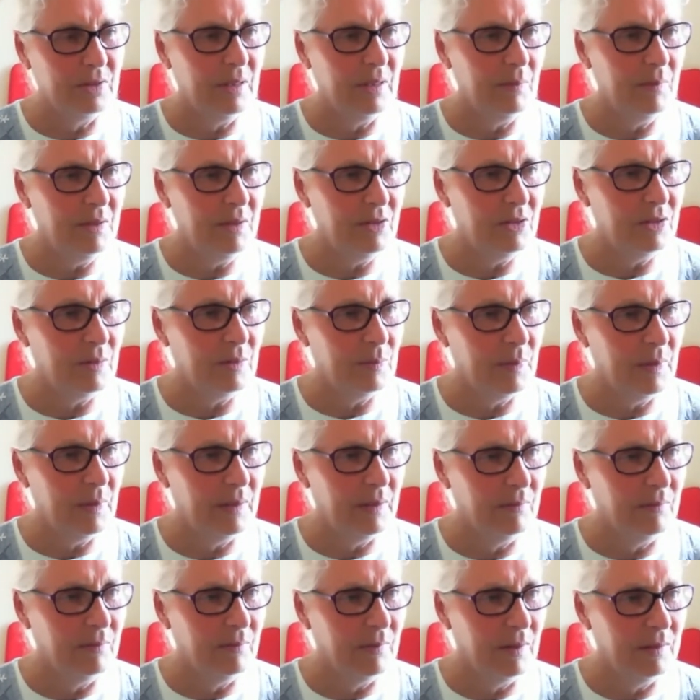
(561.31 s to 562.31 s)
There must have
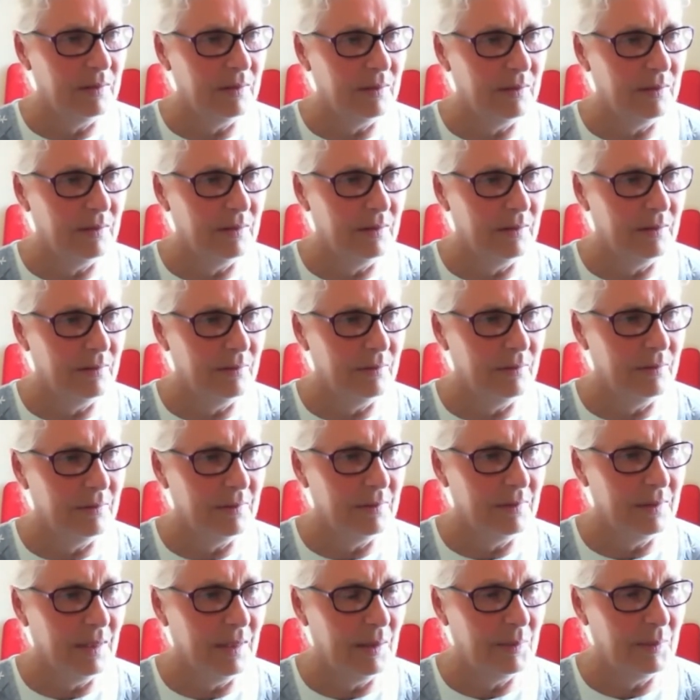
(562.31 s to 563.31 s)
been, I don't know
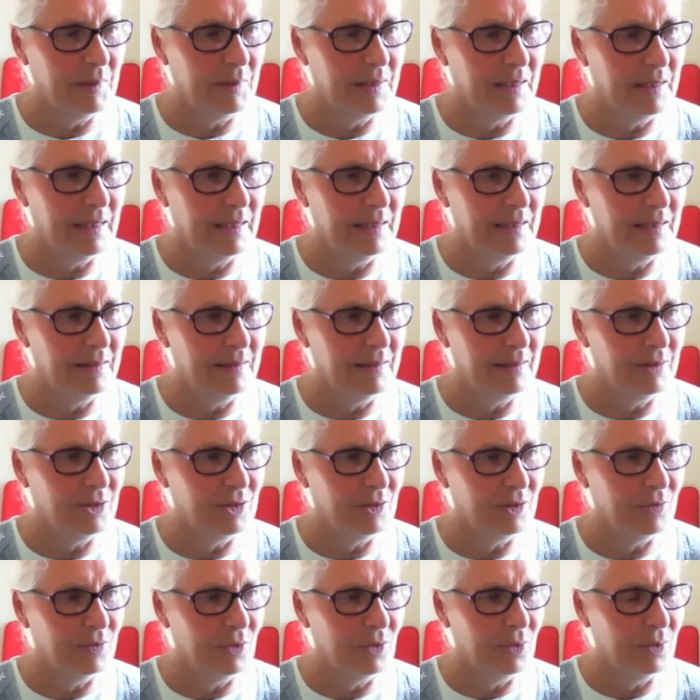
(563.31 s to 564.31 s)
how many liters
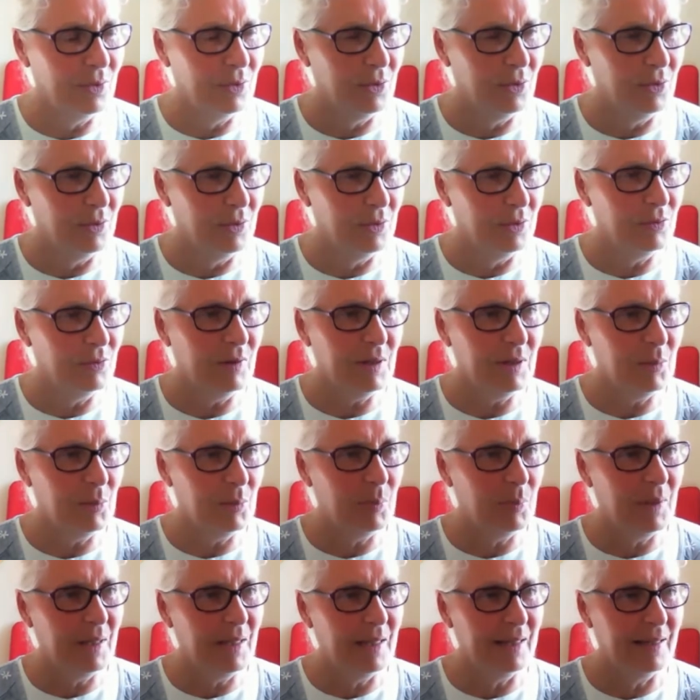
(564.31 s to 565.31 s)
of oil, great
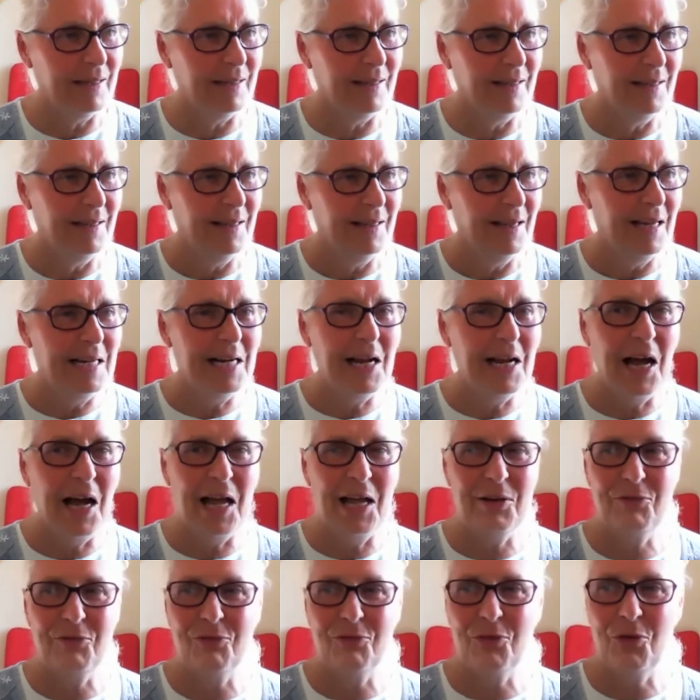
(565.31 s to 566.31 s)
big. And I
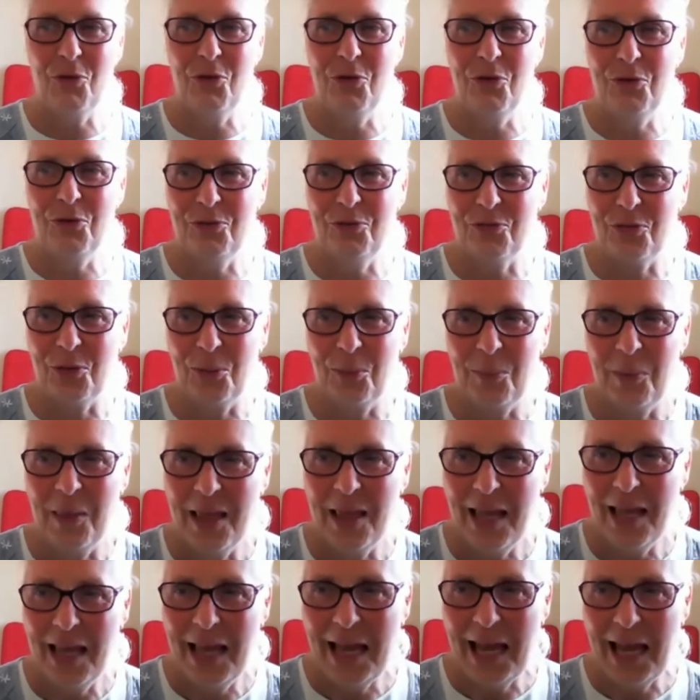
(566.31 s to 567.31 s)
had 4 of them.
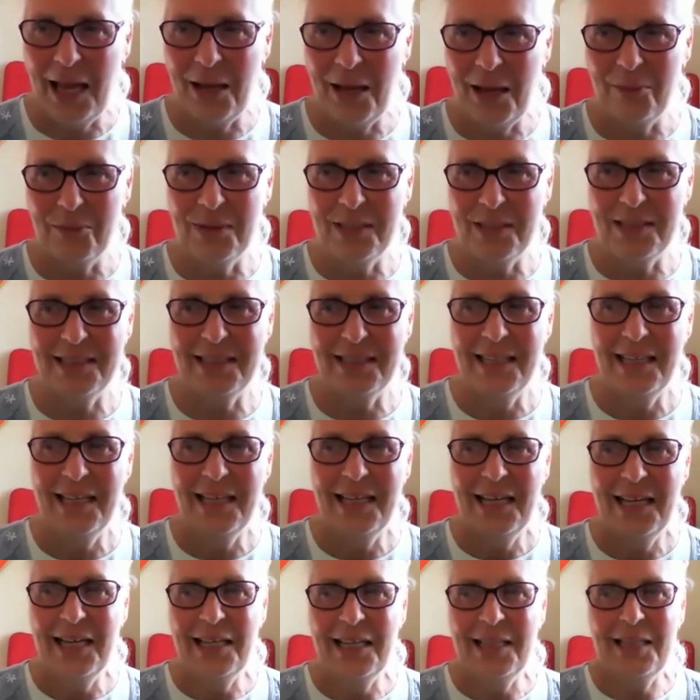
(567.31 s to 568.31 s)
And
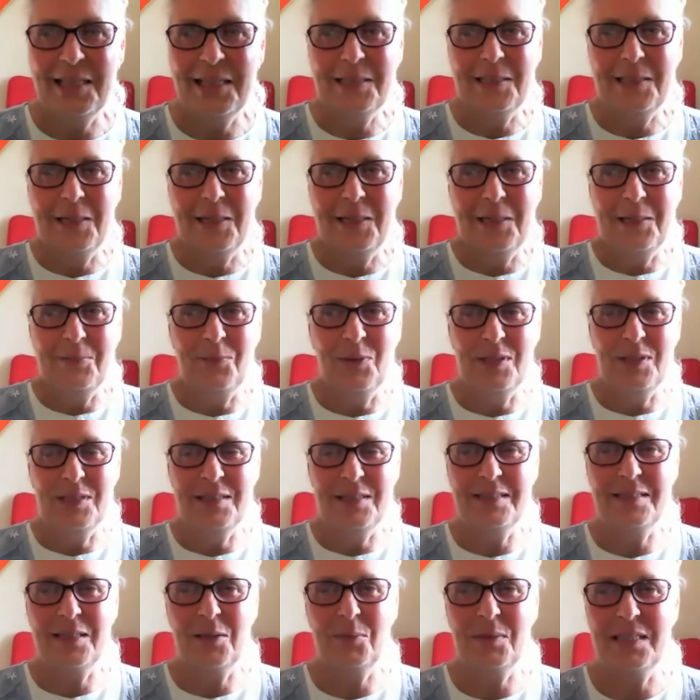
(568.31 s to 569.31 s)
when
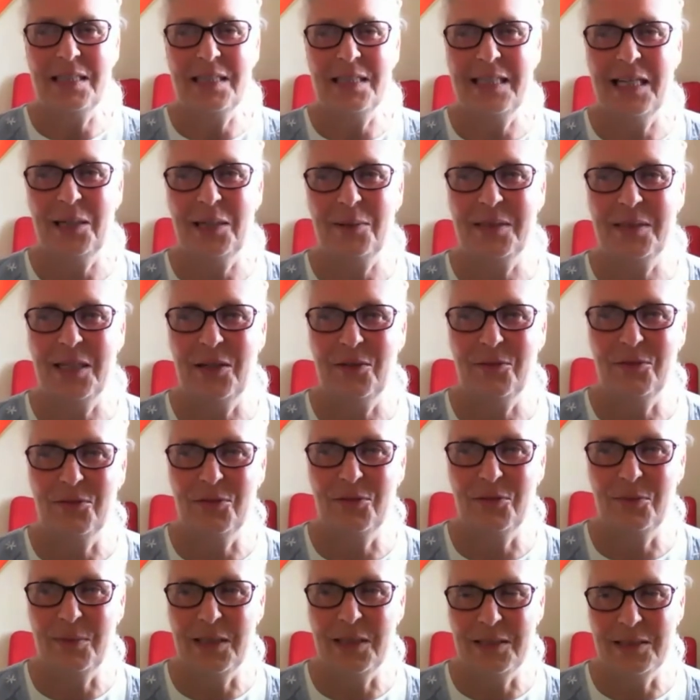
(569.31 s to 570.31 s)
somebody came down
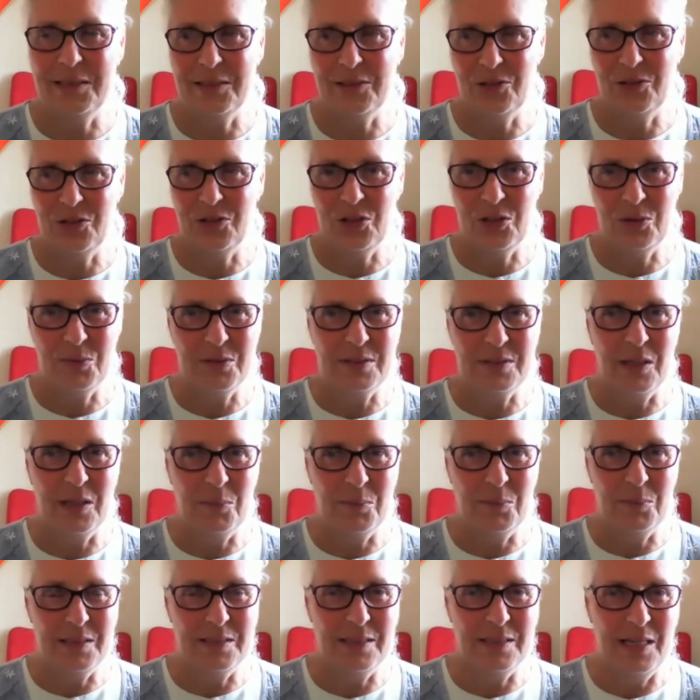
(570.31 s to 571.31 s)
from London, she was
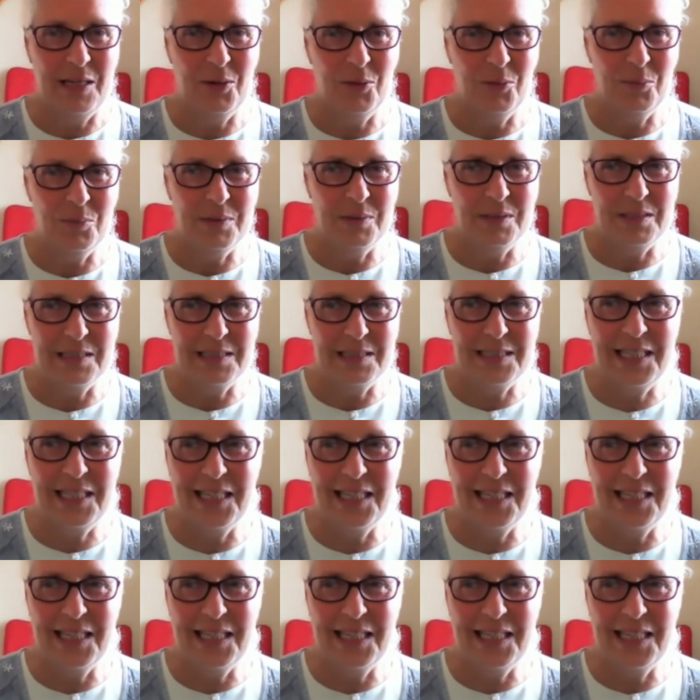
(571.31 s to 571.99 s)
coming to help me.